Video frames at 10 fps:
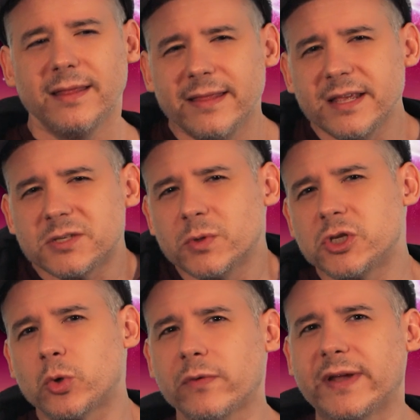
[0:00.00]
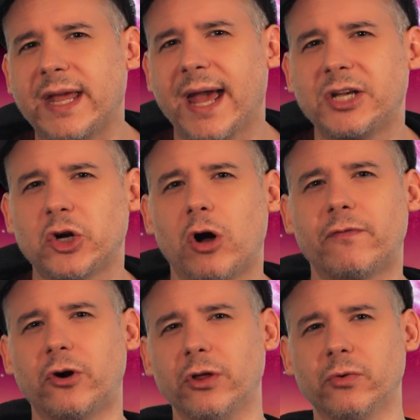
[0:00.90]
This one's sort of a catch-all
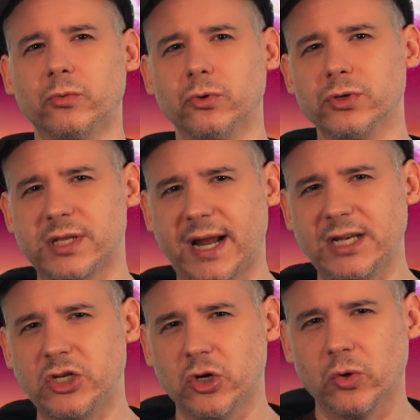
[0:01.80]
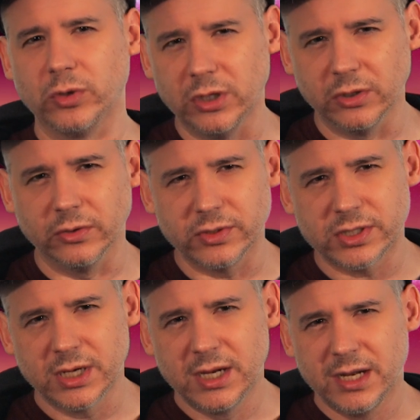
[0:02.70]
for all the rules that I don't use.